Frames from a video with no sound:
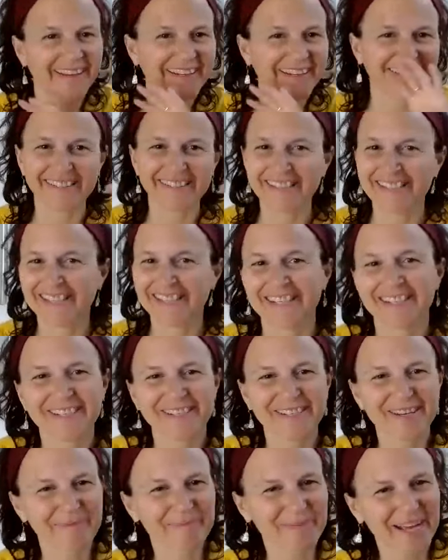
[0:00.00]
this
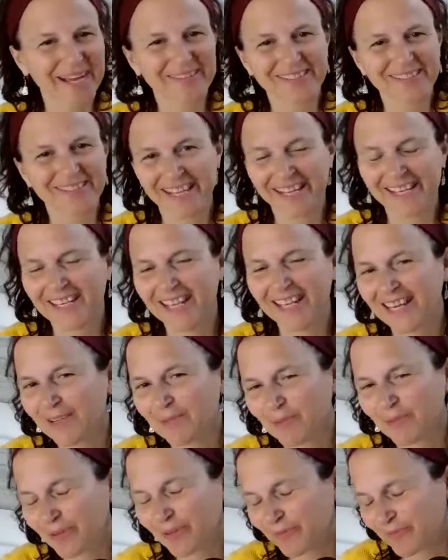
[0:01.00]
isn't about telling
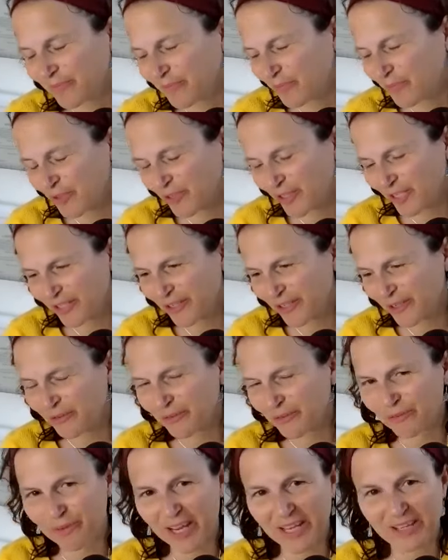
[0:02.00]
anyone what to
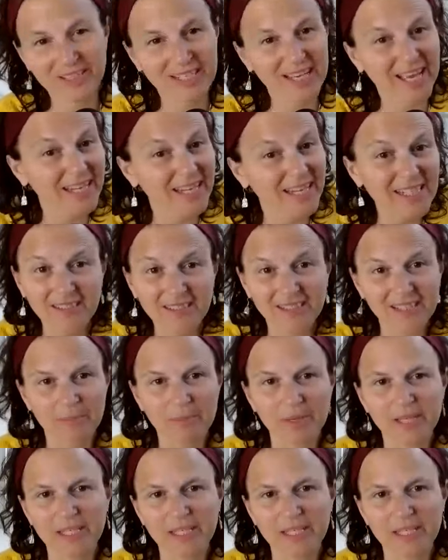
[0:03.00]
do around anything